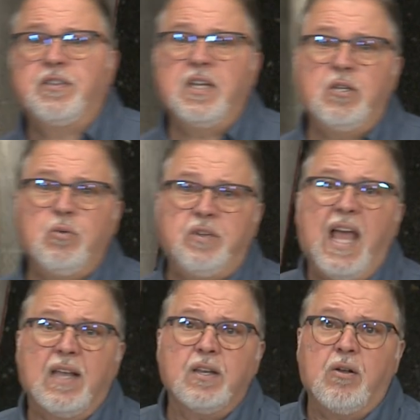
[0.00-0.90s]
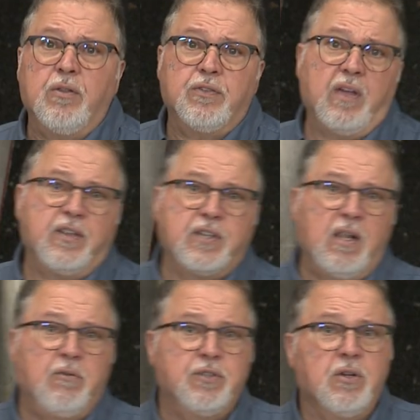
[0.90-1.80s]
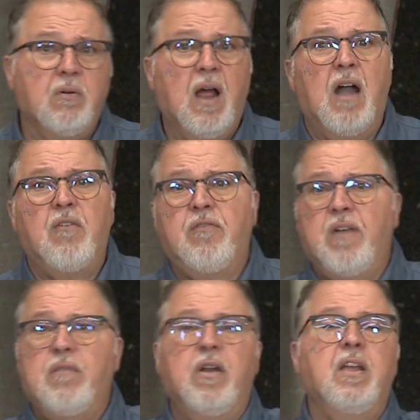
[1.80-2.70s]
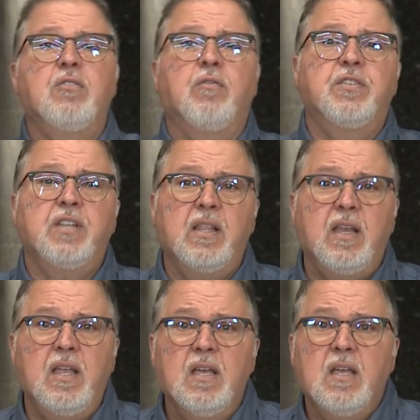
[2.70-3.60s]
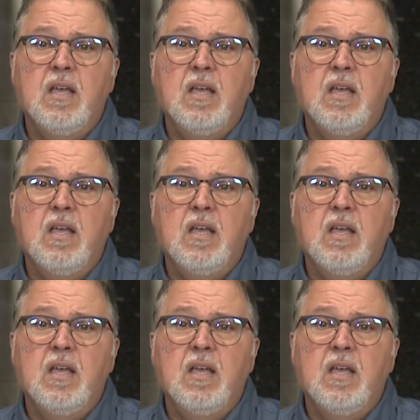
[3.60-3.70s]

at C2 Tactical in Scottsdale, Arizona, our favorite indoor facility,